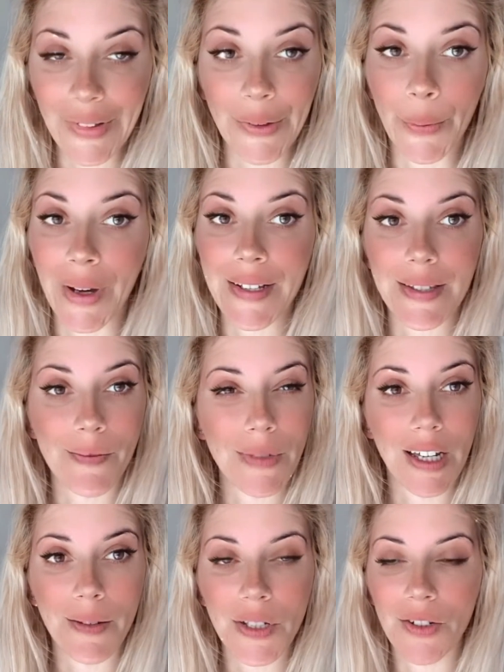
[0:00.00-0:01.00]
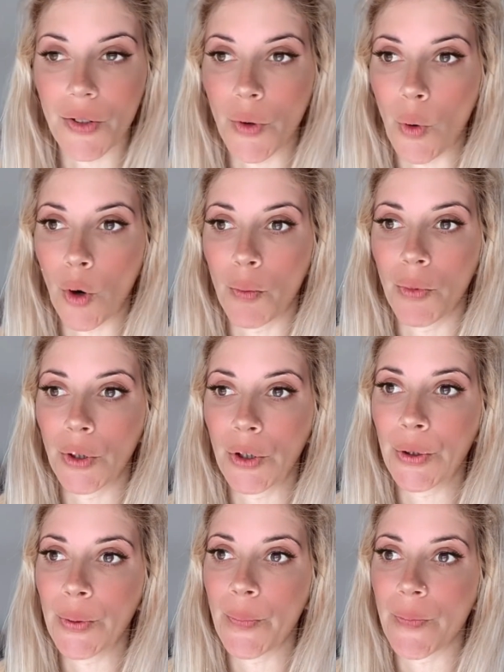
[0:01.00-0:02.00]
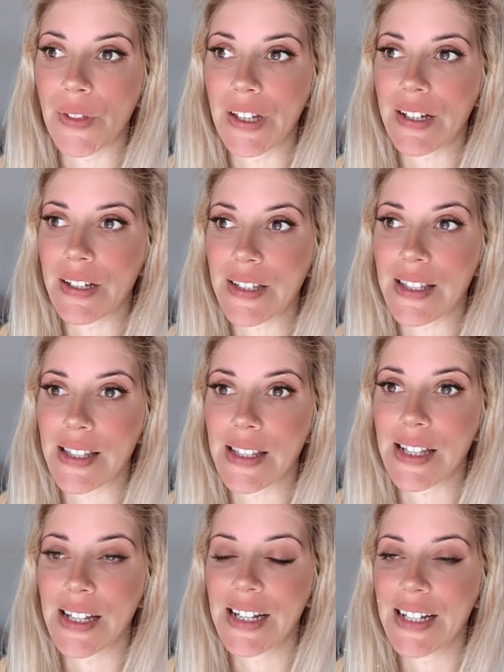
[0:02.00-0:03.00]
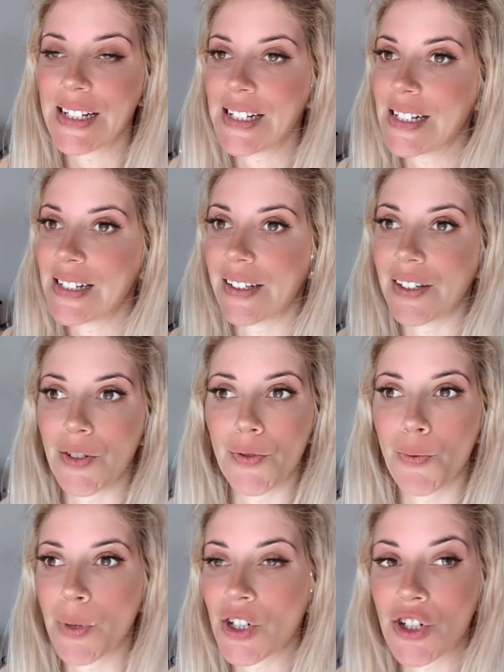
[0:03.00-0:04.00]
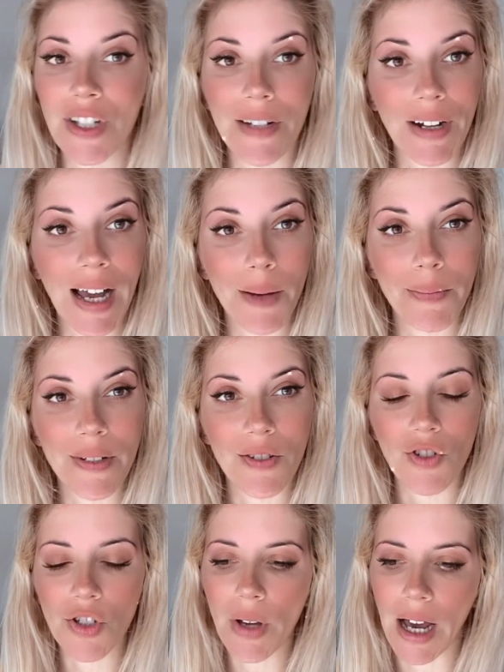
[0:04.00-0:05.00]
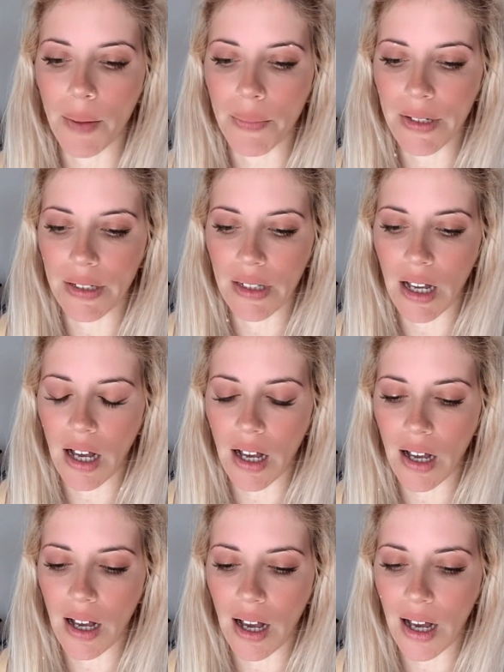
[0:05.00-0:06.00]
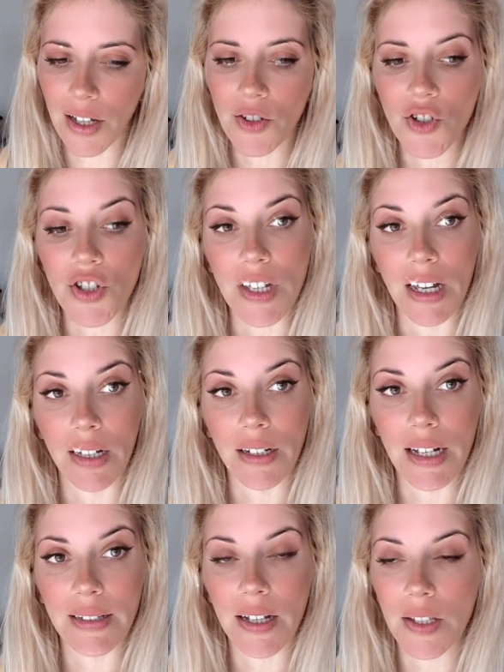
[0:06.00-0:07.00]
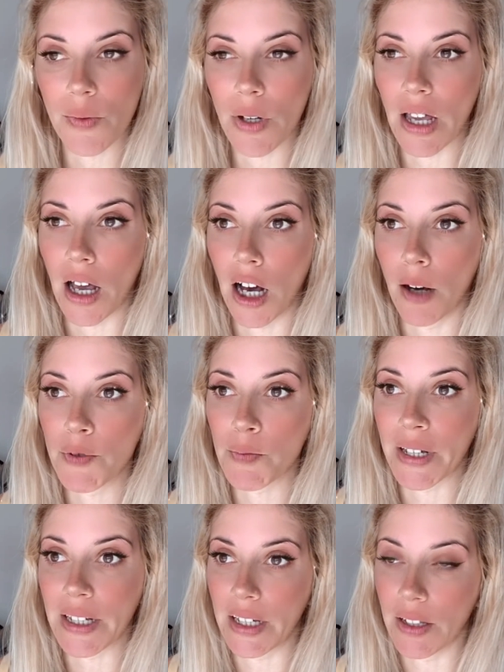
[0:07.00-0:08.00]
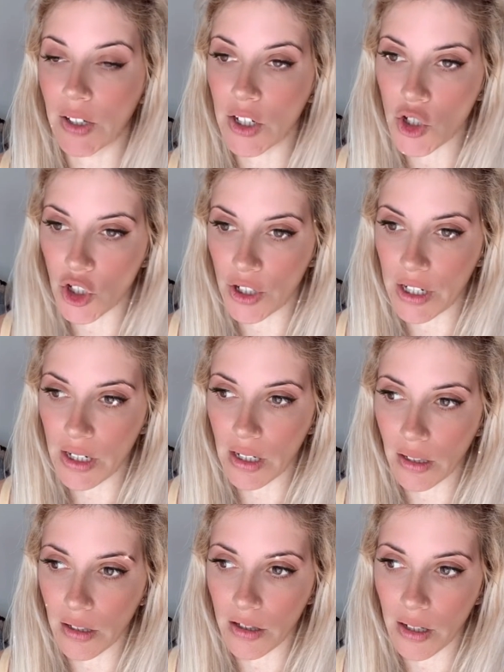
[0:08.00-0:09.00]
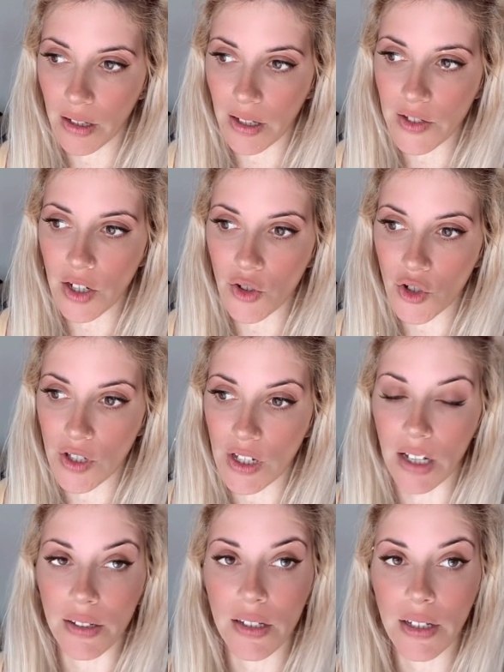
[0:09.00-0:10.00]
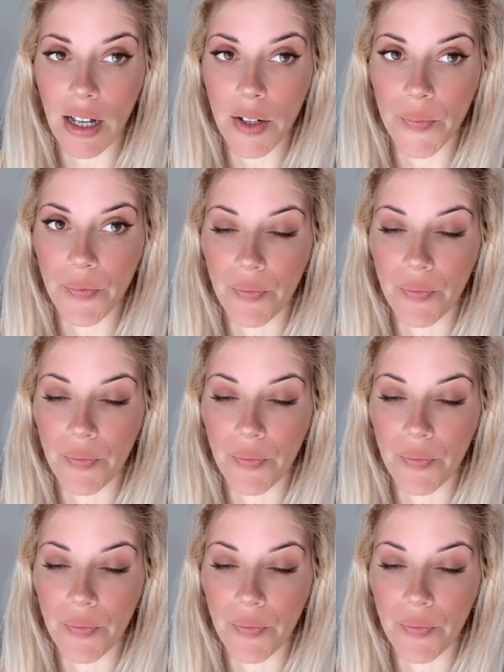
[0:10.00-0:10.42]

why sometimes, you know, horrible things that you wish never happened do happen. I understand, and that's what helped my healing journey, is understanding that.